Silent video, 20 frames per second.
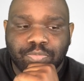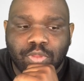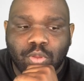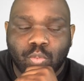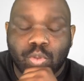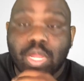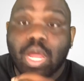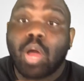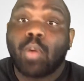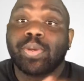
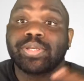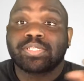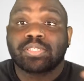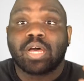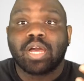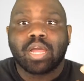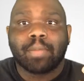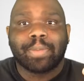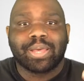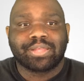We always
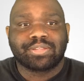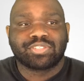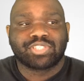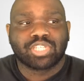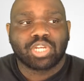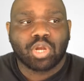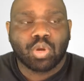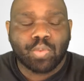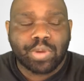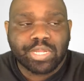talk about
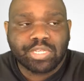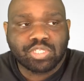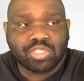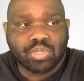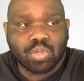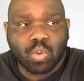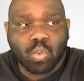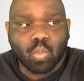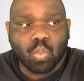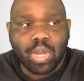
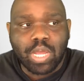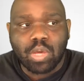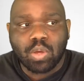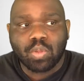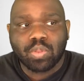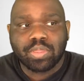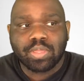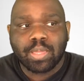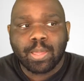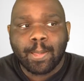generational
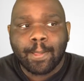wealth,